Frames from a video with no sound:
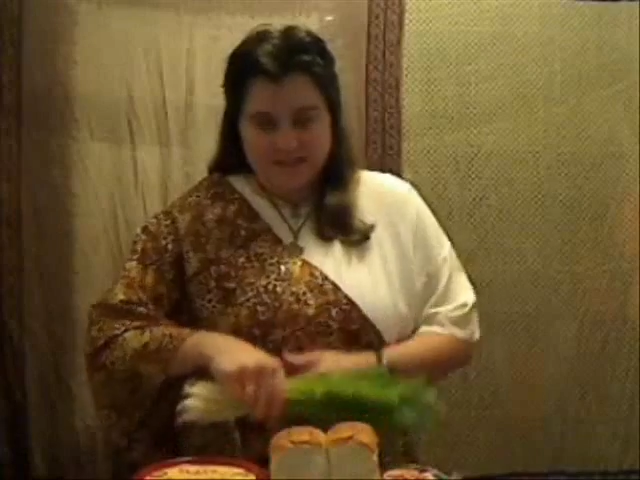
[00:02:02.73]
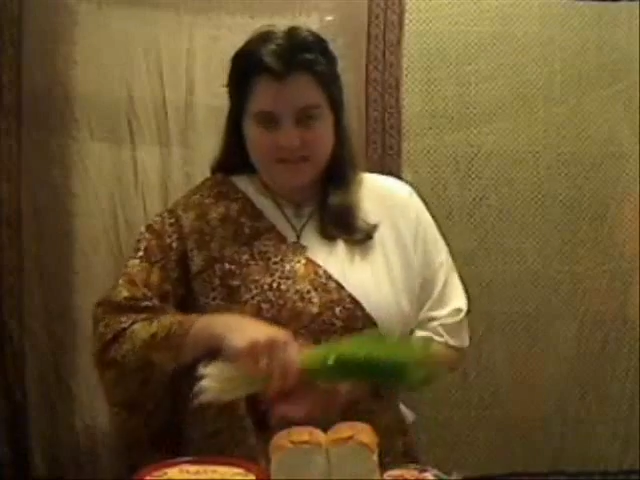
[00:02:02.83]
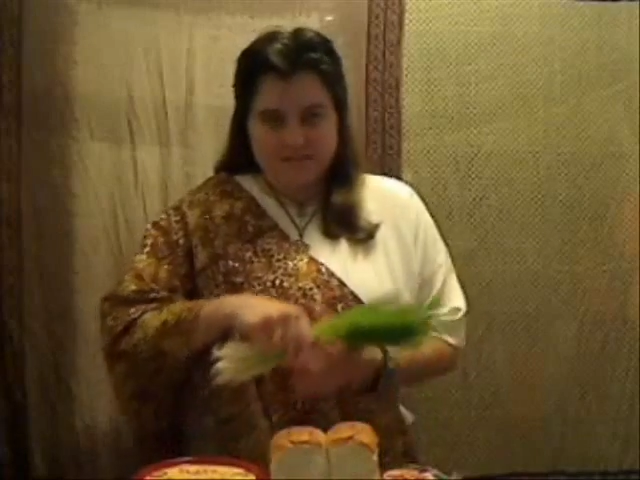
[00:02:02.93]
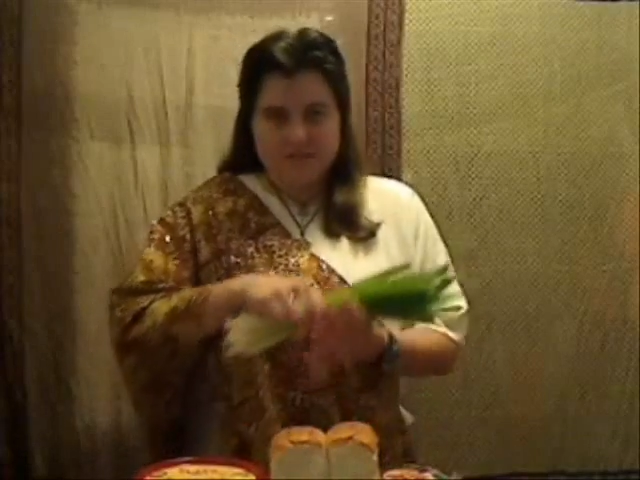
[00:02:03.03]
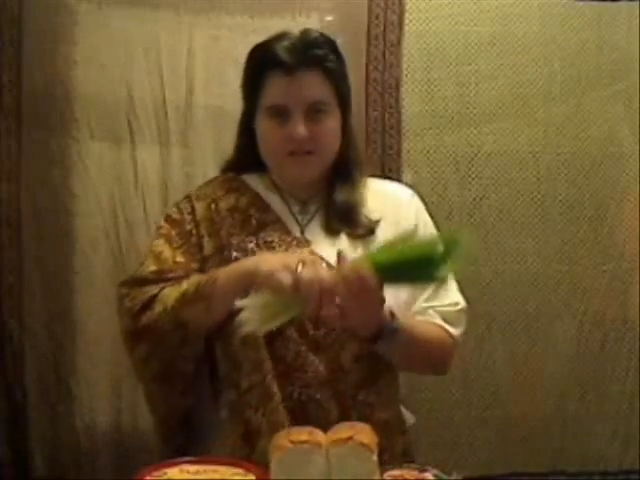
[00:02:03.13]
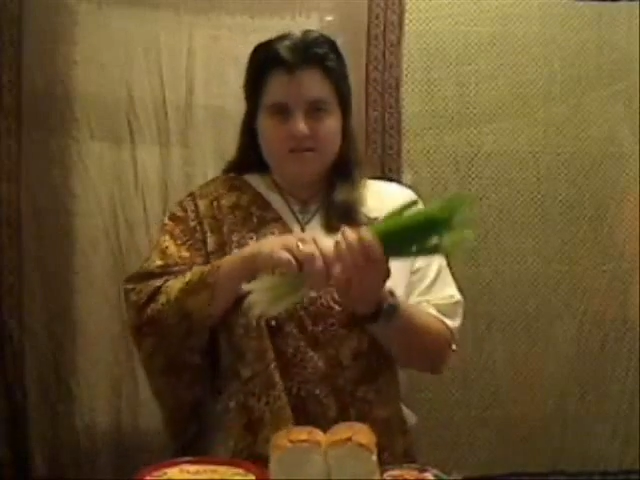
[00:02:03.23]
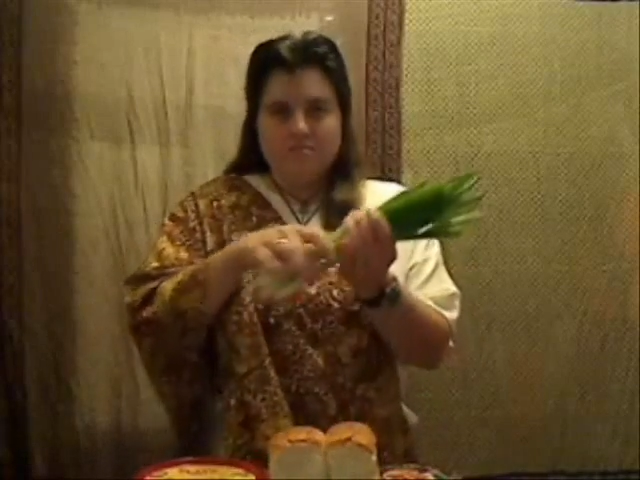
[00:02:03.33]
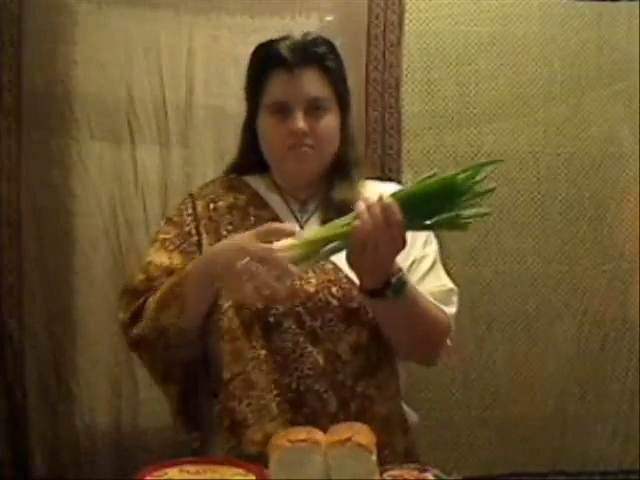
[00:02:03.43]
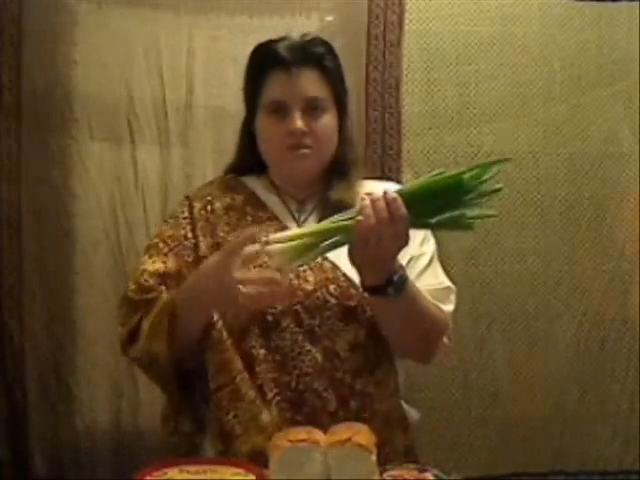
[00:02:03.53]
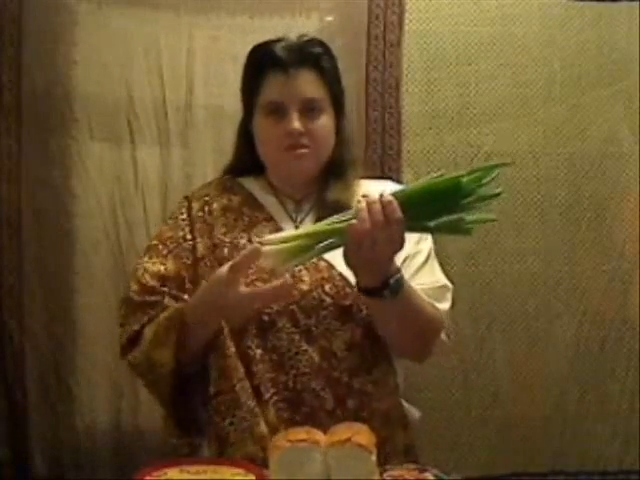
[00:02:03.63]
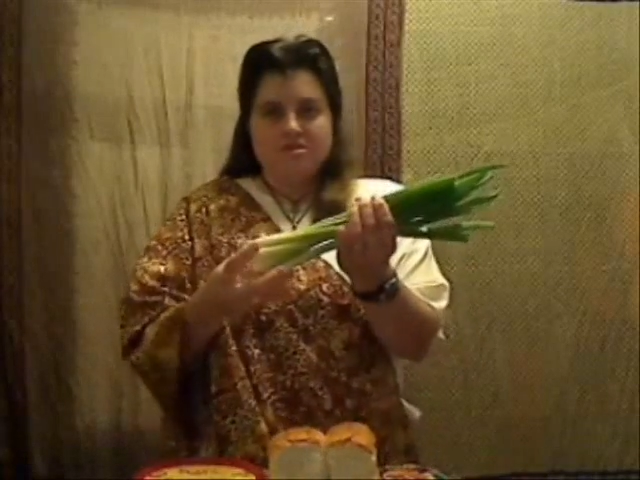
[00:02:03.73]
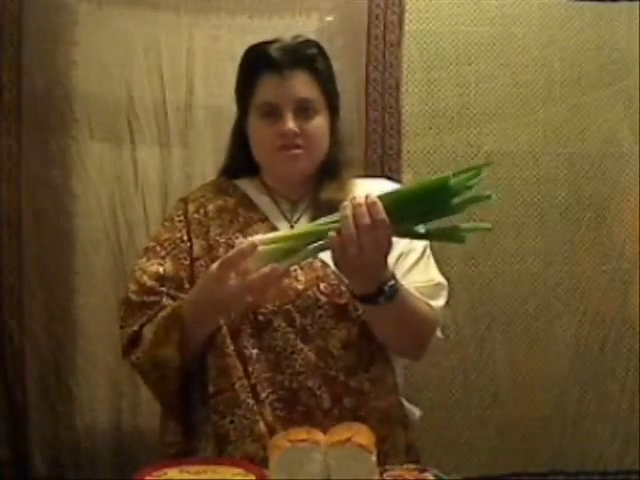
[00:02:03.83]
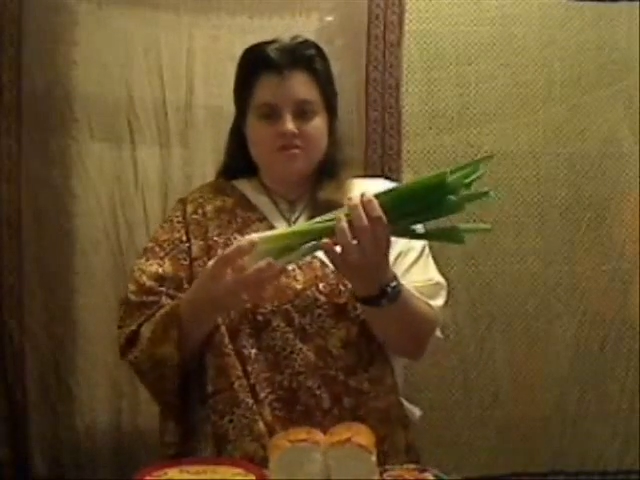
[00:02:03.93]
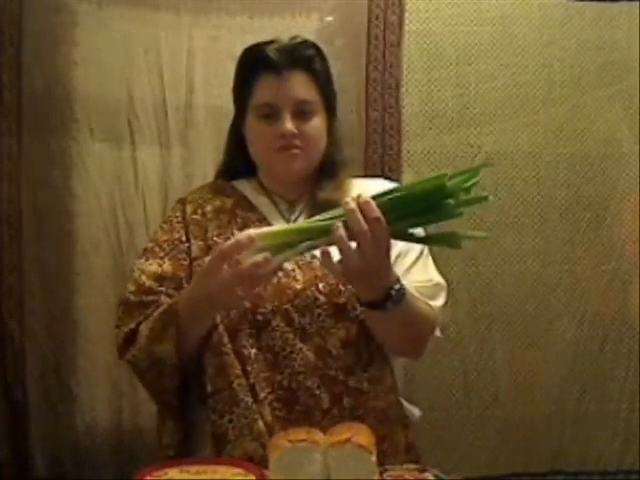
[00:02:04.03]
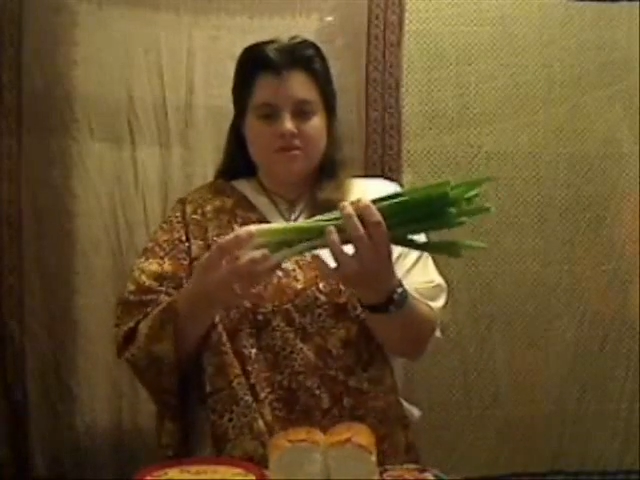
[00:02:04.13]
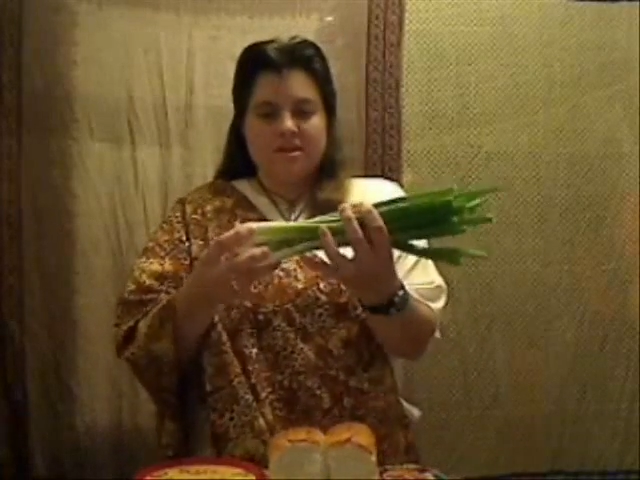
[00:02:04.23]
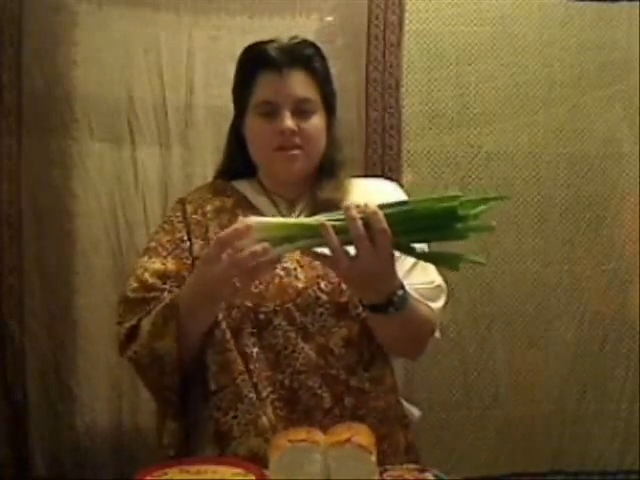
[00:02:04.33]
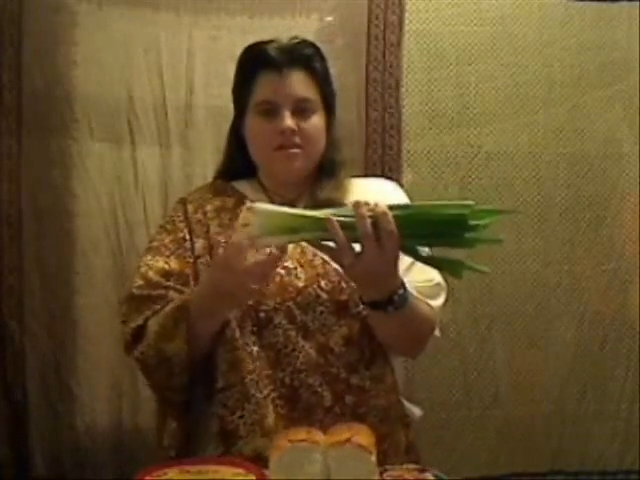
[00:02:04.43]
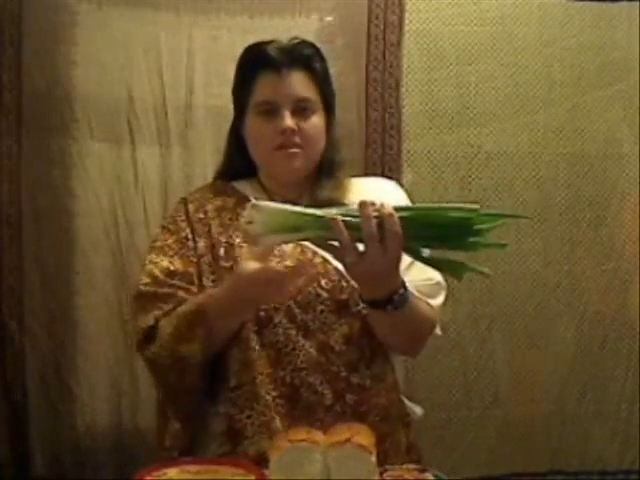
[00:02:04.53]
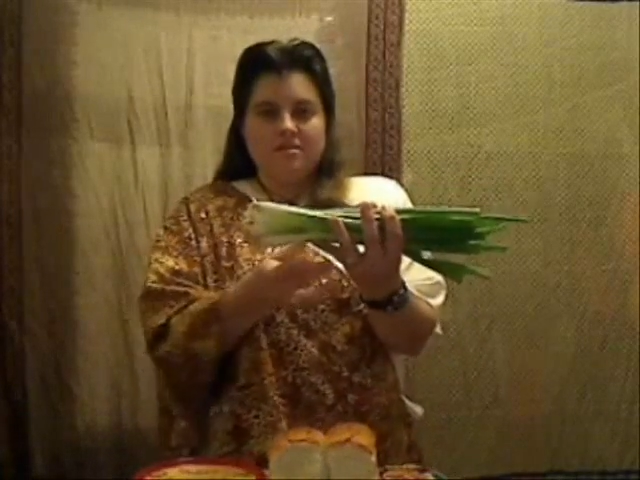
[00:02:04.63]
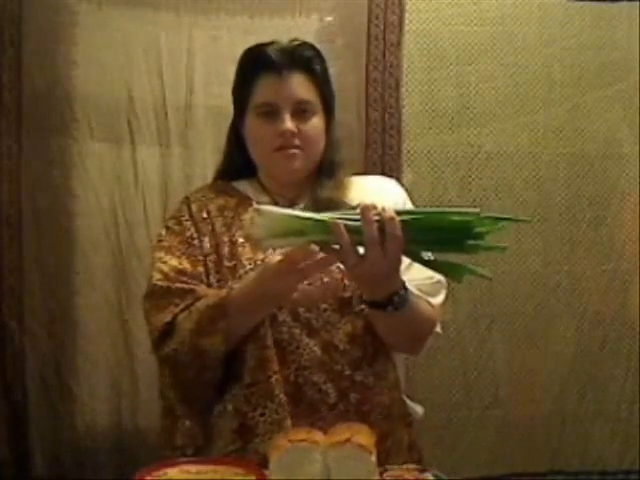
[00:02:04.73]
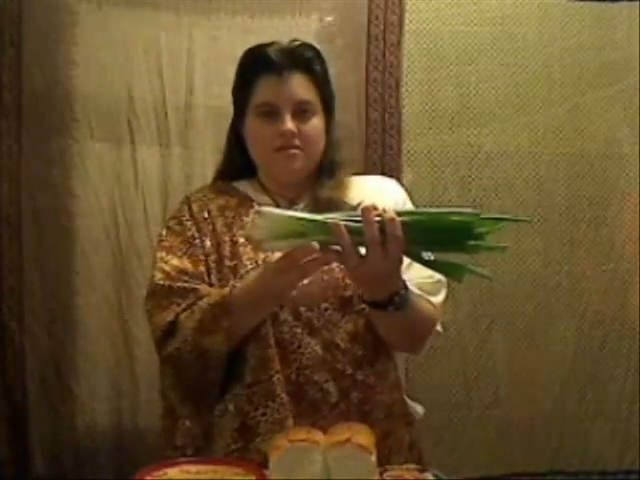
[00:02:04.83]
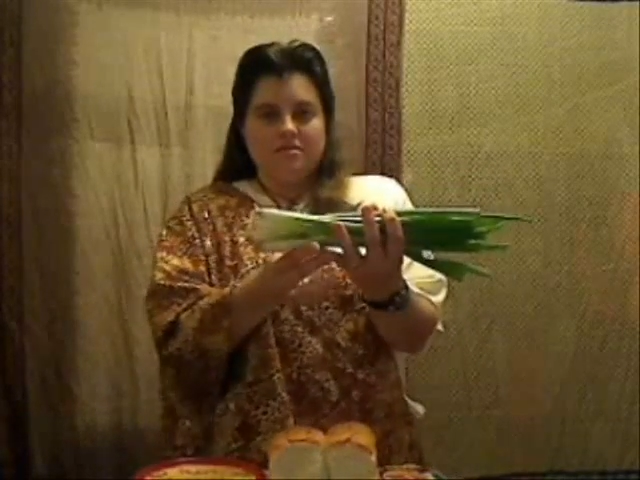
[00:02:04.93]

is bunches of green onion.